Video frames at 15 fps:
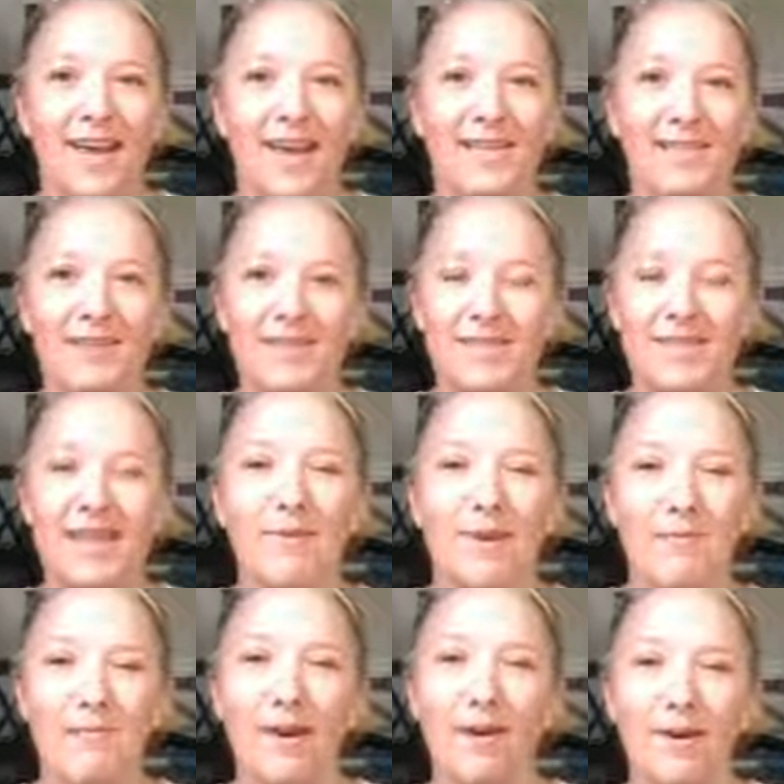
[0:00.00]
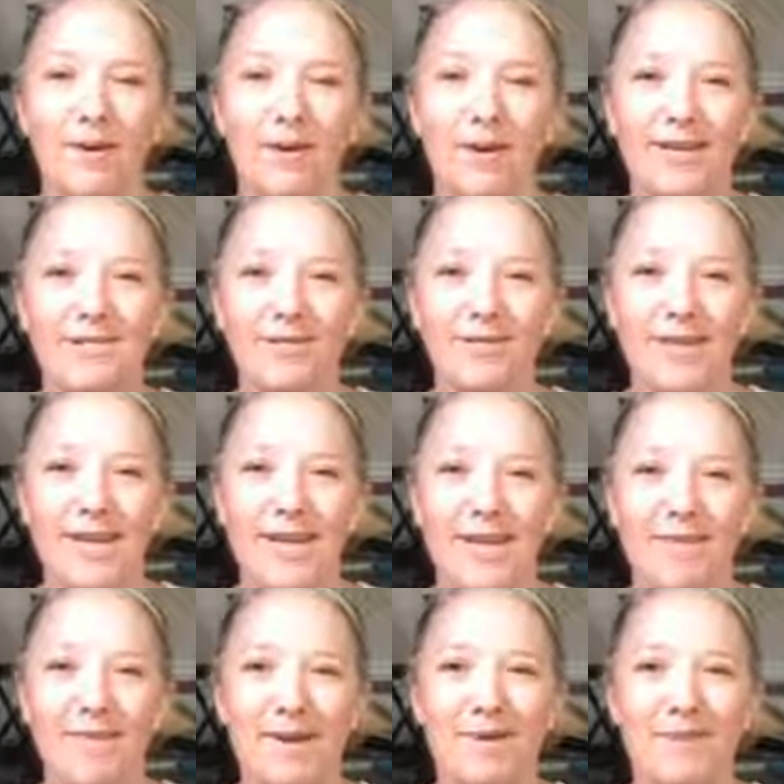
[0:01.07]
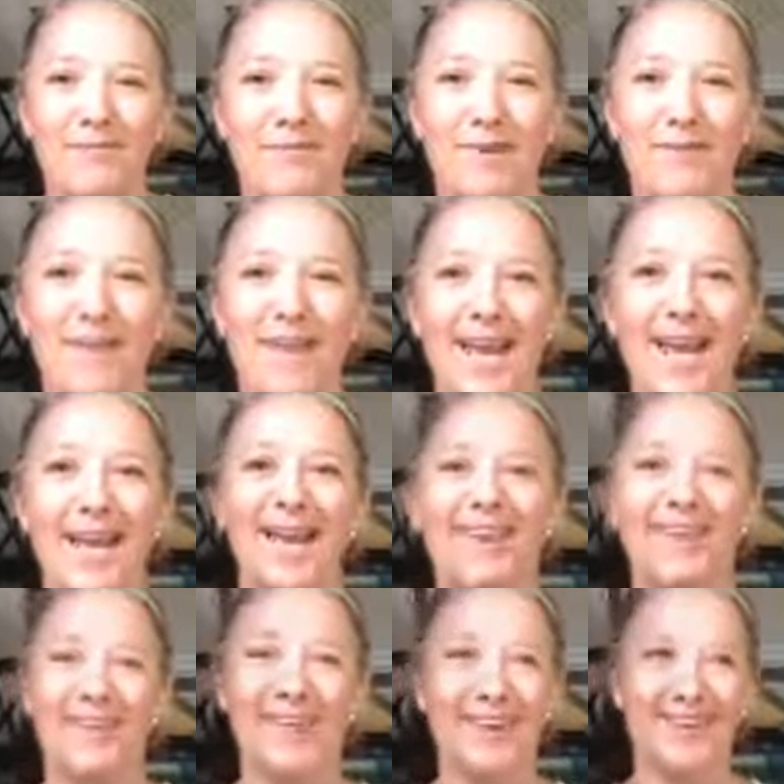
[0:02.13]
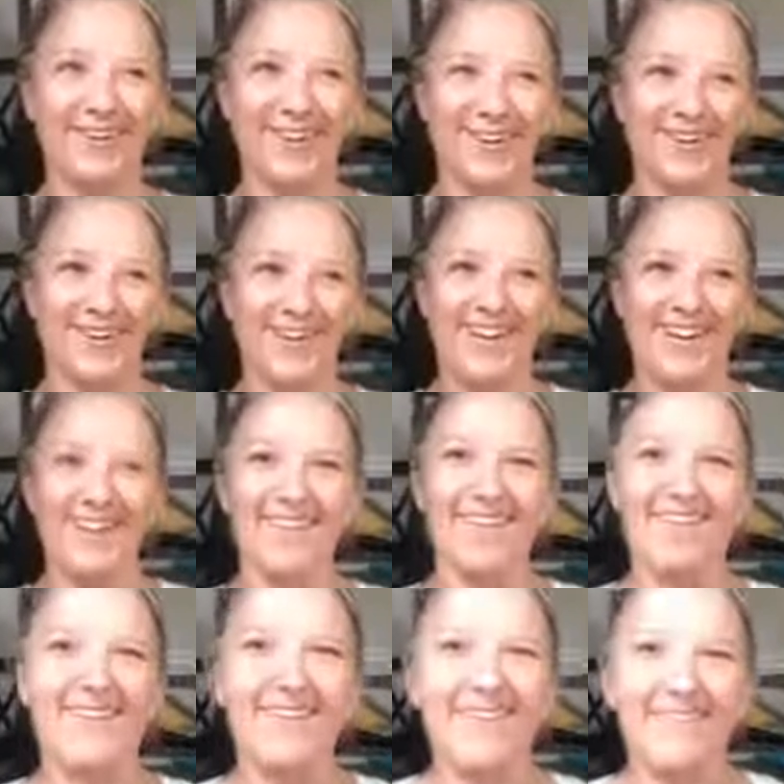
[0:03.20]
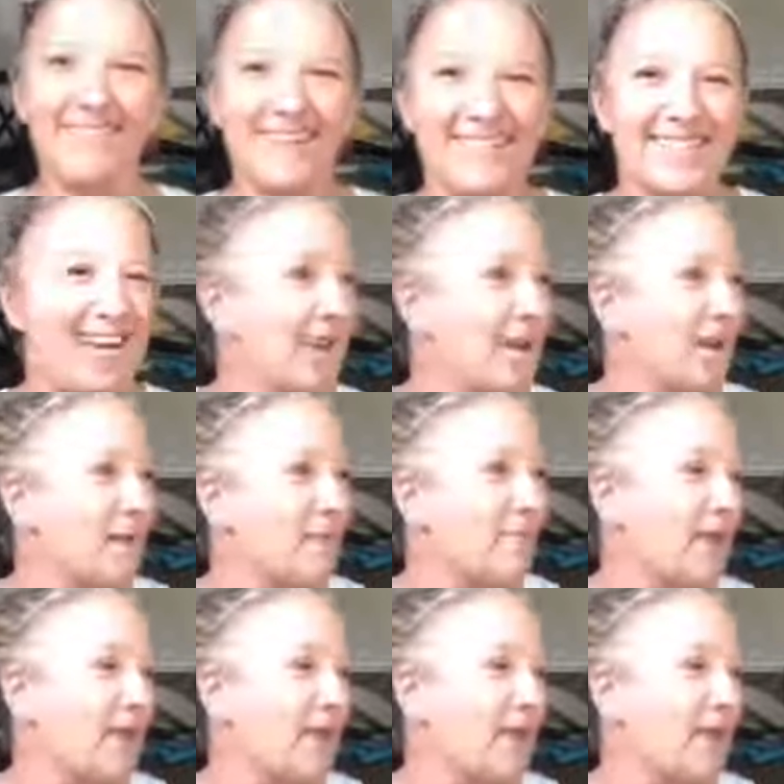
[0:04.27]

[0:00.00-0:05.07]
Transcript: Because I was thinking about Park and Rec summer camp and how much fun we had when we worked it.